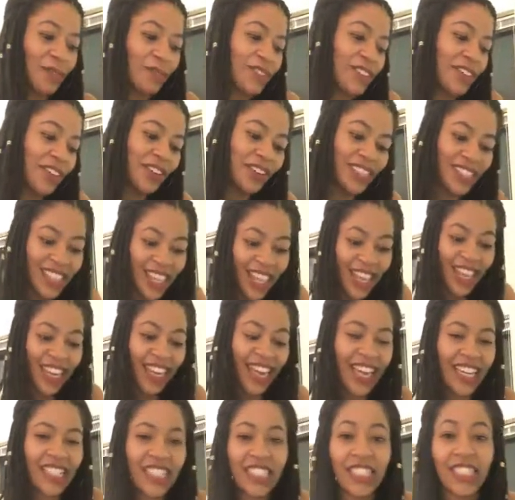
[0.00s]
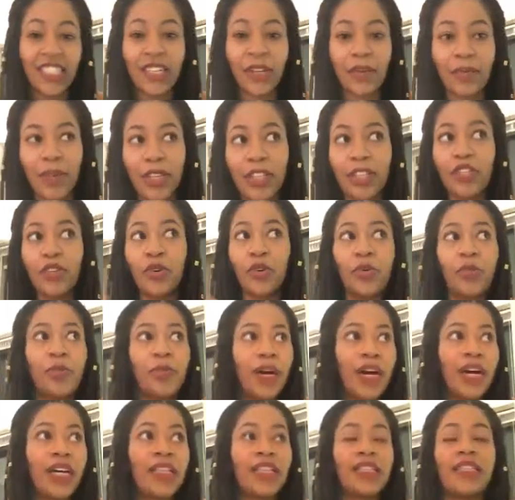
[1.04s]
so excited. It actually took me 2
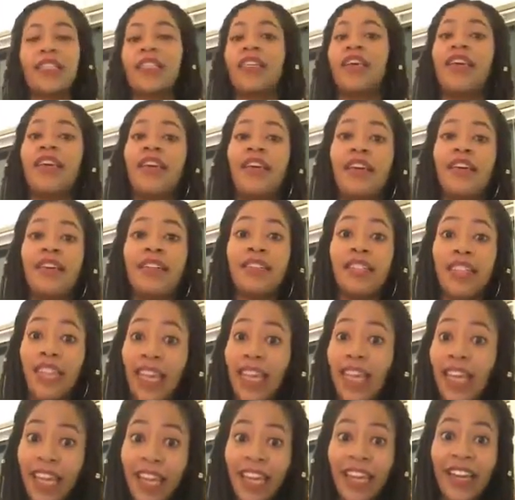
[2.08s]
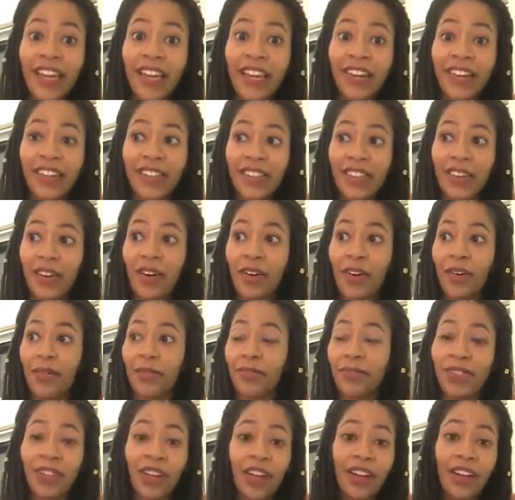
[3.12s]
months to get here, so
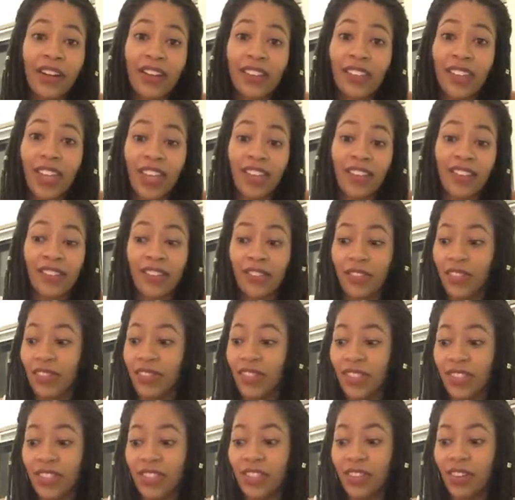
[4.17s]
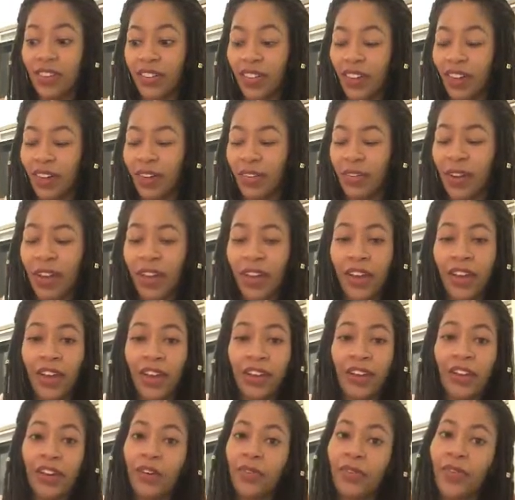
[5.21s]
sorry it took so long.
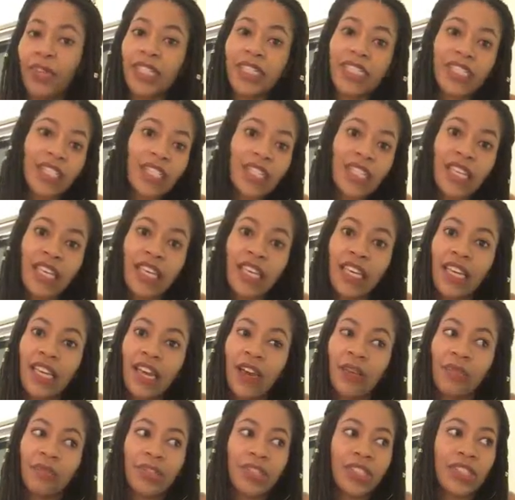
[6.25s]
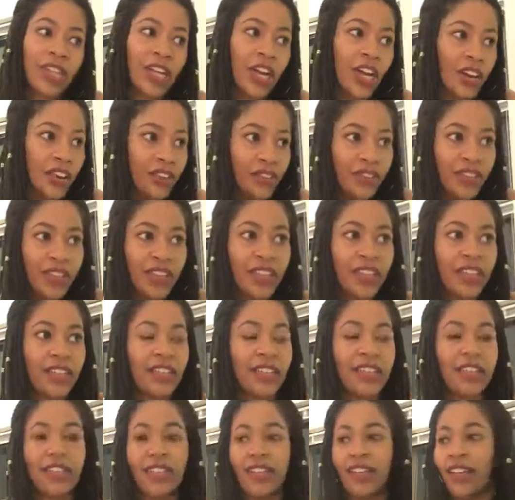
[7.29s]
Originally I was
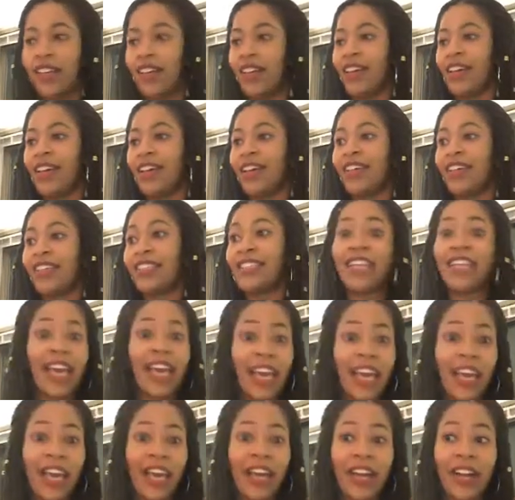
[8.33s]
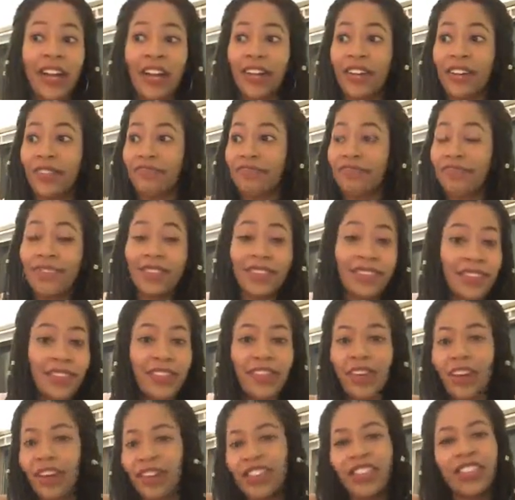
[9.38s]
nervous, scared,
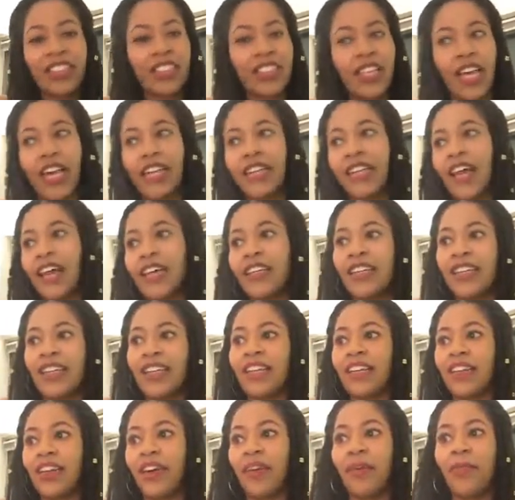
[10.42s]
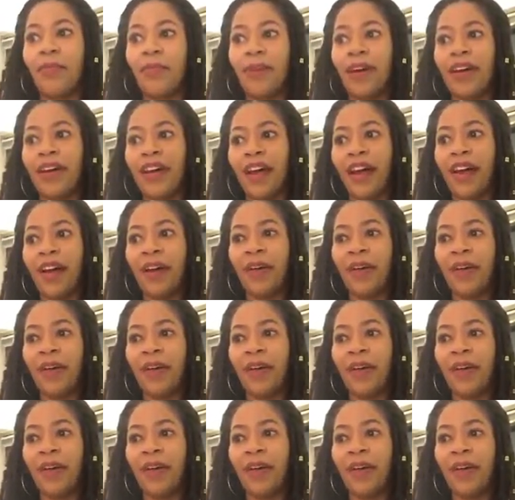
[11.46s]
I didn't know, but